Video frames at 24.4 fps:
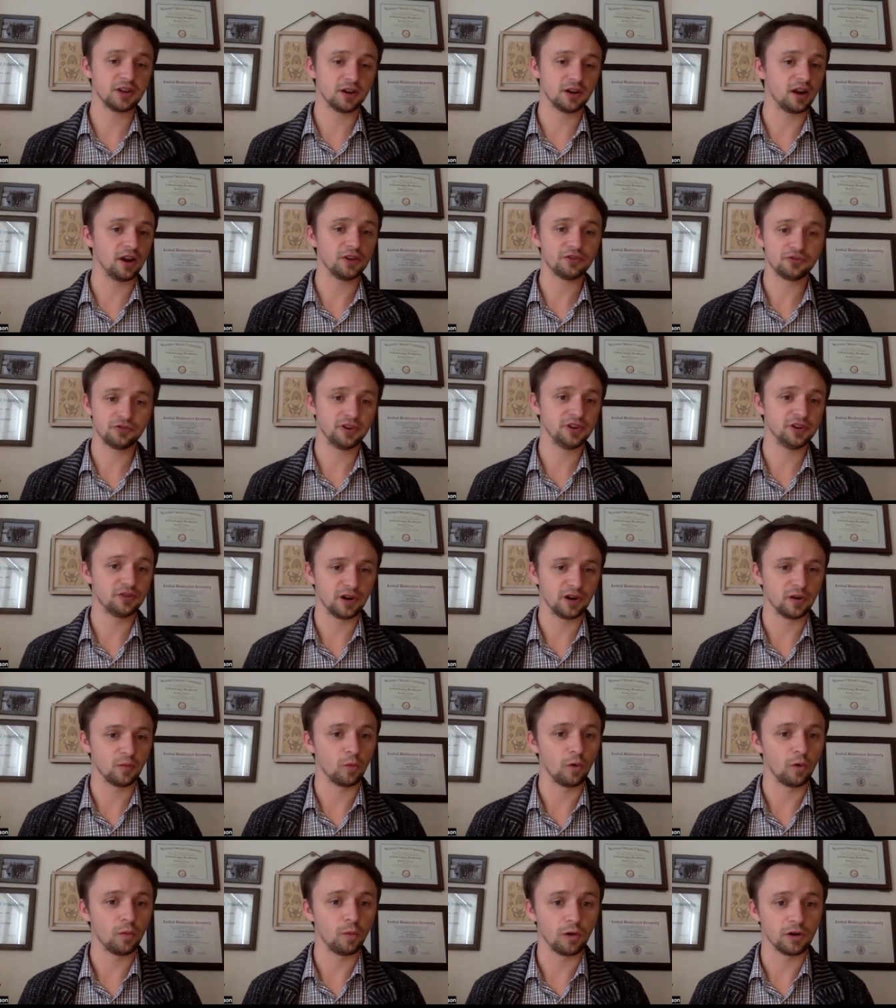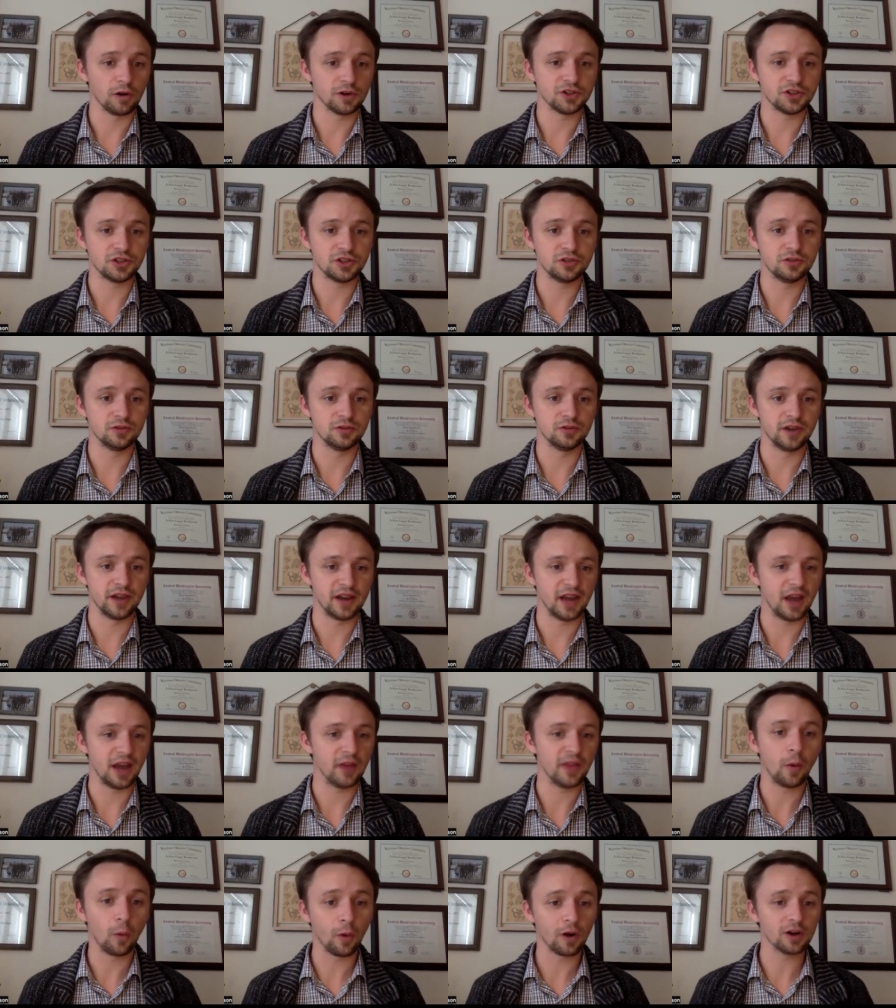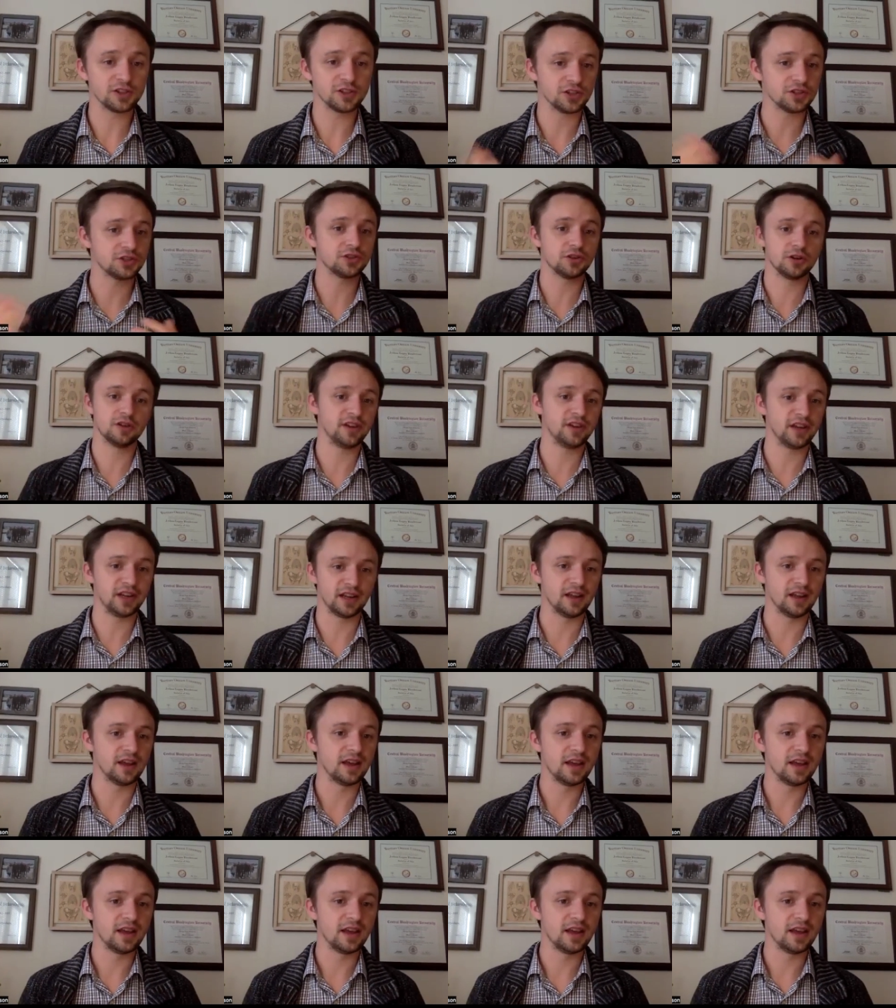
our country during World War II, and how they weren't just serving